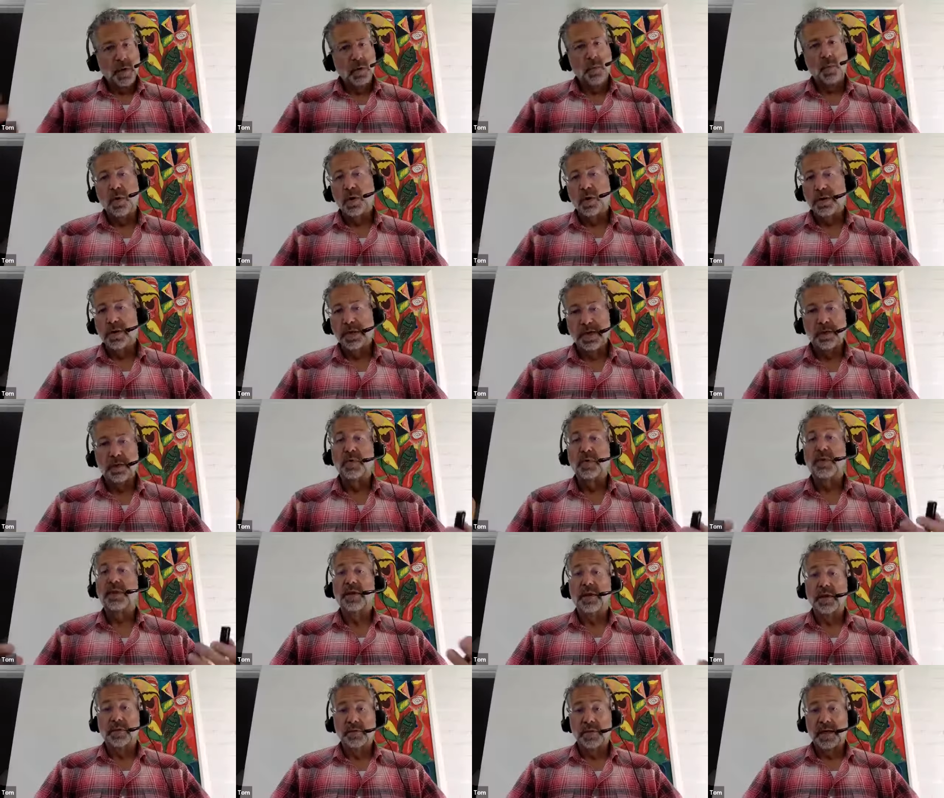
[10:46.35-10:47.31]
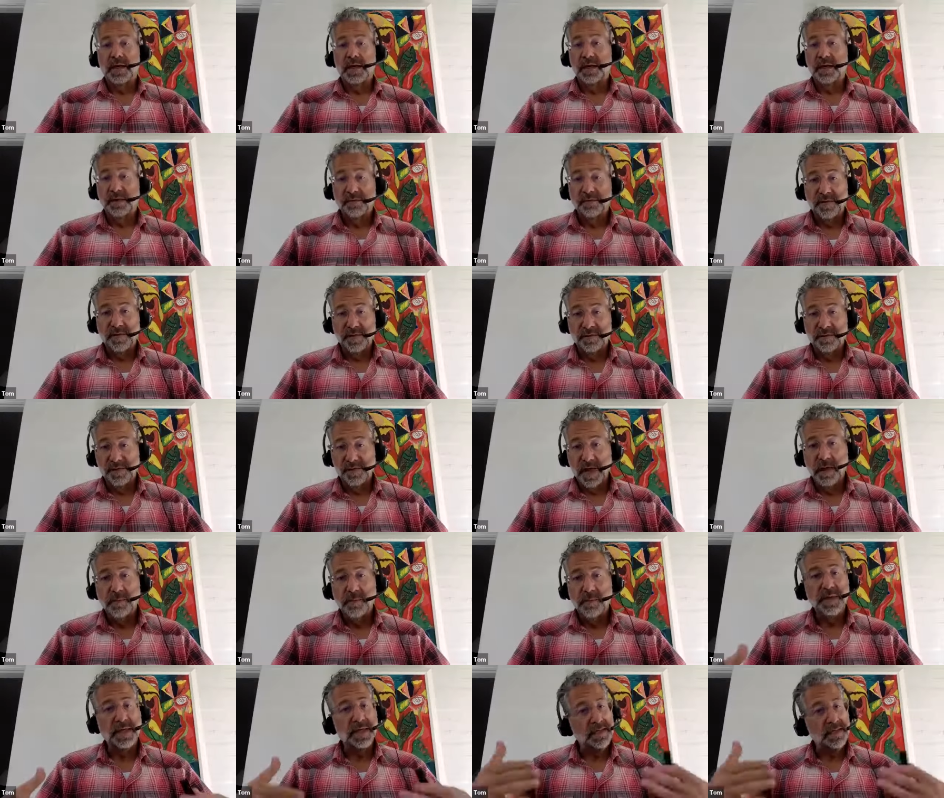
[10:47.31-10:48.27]
working with other innovative
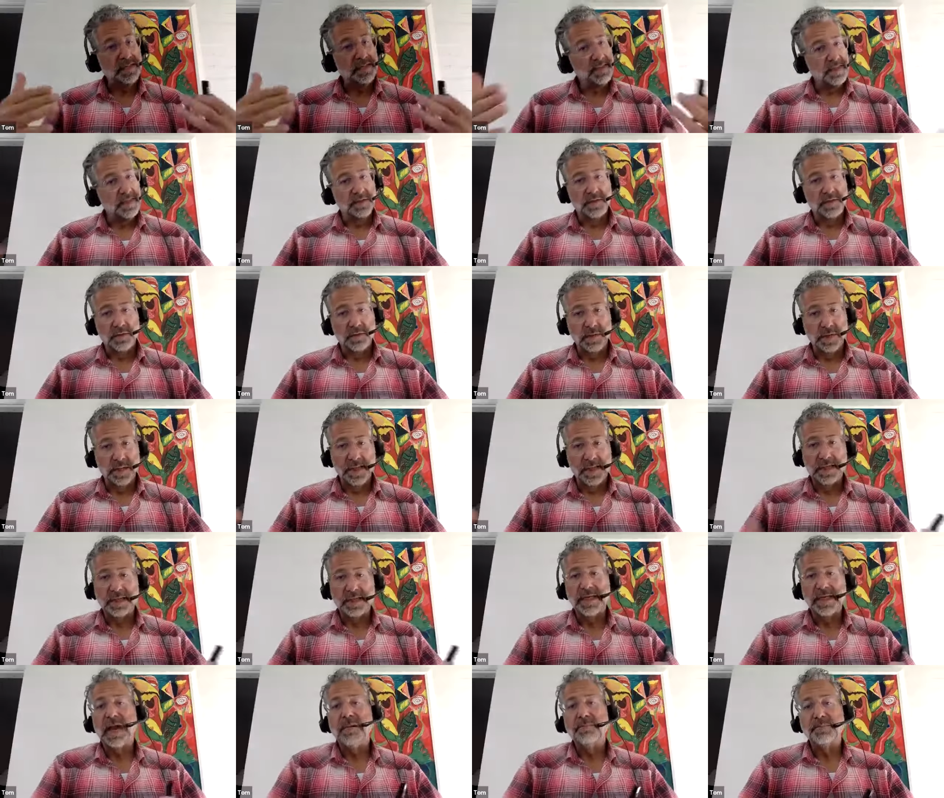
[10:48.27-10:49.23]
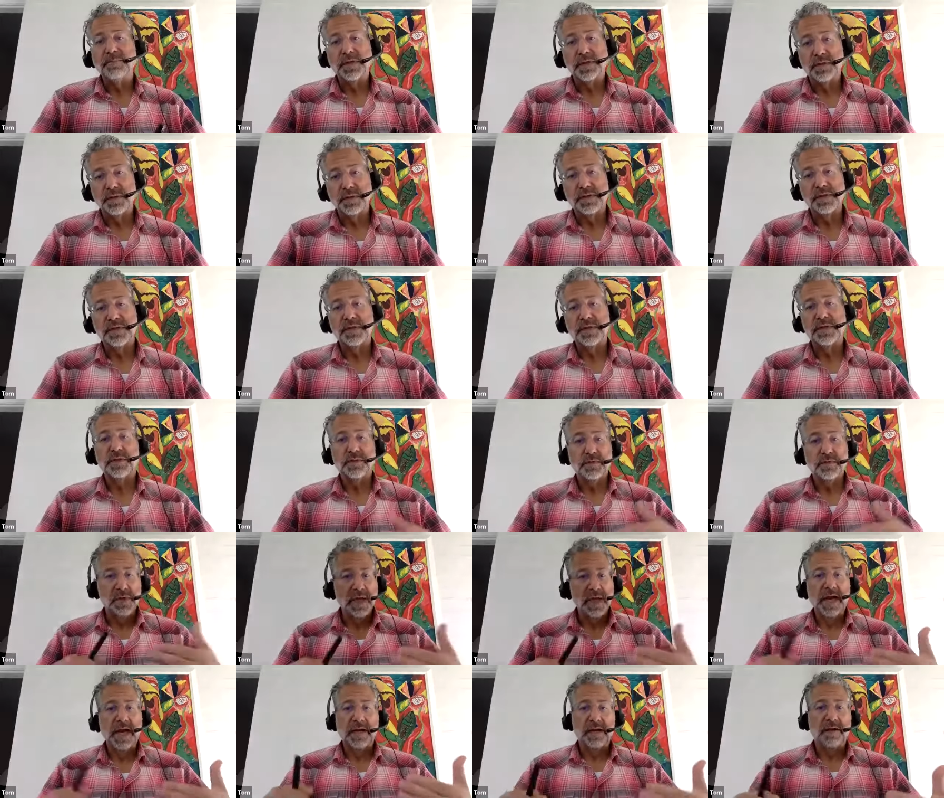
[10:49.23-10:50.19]
companies these early adopters to
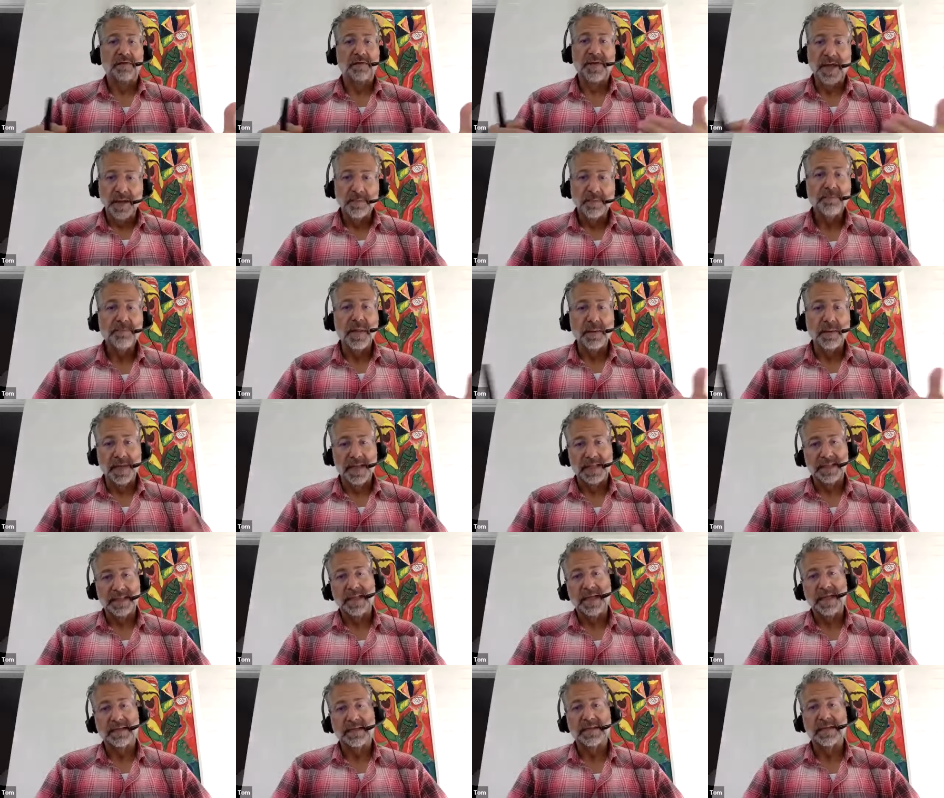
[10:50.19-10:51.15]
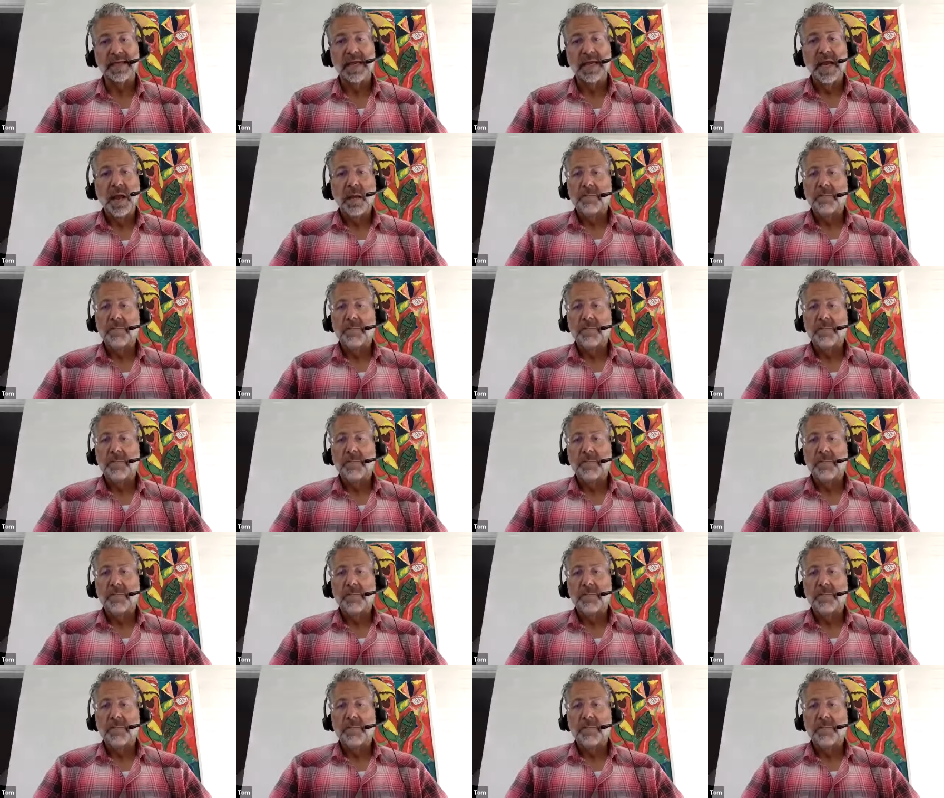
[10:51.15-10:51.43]
kind of implement this